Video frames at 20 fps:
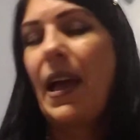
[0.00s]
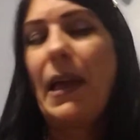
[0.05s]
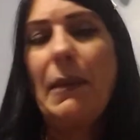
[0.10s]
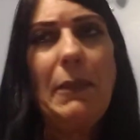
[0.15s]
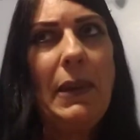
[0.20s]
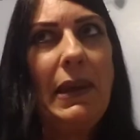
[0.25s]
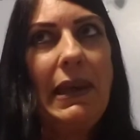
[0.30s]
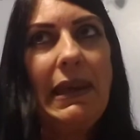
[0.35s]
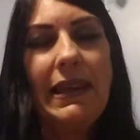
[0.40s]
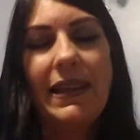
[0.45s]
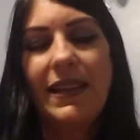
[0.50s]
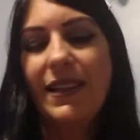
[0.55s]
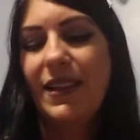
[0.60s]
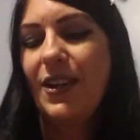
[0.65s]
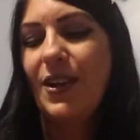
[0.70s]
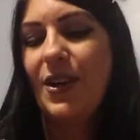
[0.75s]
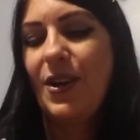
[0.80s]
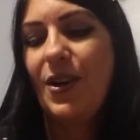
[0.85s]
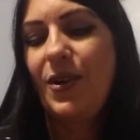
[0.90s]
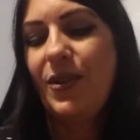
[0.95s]
I may
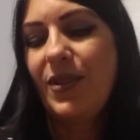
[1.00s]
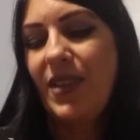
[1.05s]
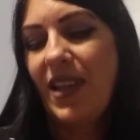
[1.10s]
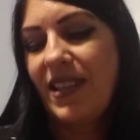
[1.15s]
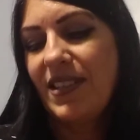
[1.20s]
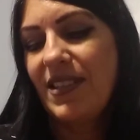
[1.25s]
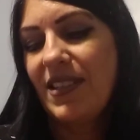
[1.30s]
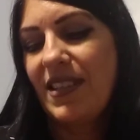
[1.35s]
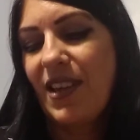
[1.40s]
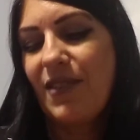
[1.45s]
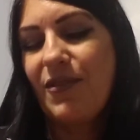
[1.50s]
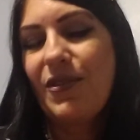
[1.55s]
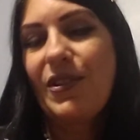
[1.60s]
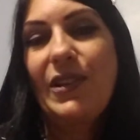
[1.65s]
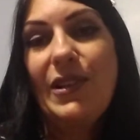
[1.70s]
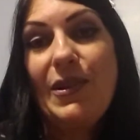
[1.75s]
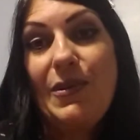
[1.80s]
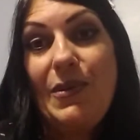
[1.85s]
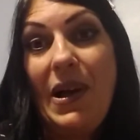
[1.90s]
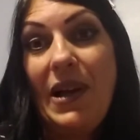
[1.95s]
hold on to that for a
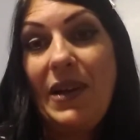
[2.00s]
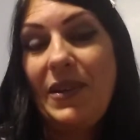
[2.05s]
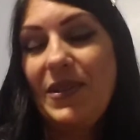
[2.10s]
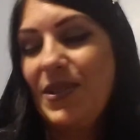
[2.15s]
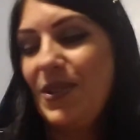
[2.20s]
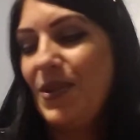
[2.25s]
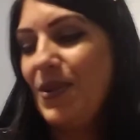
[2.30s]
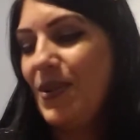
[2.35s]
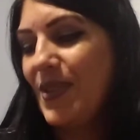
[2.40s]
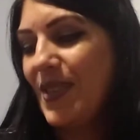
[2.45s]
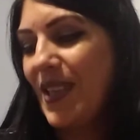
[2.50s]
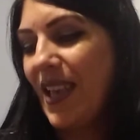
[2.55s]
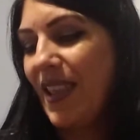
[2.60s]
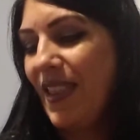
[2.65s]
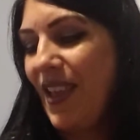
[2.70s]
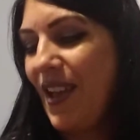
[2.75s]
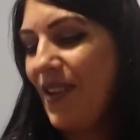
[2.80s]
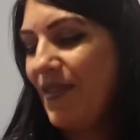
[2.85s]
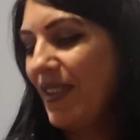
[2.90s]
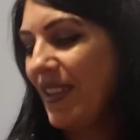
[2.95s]
little while too because I
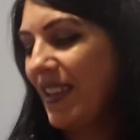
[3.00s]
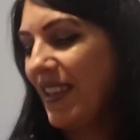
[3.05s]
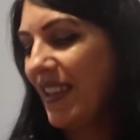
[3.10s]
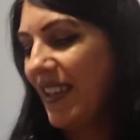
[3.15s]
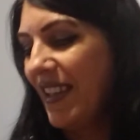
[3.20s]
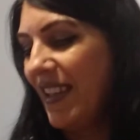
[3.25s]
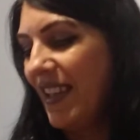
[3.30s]
love it.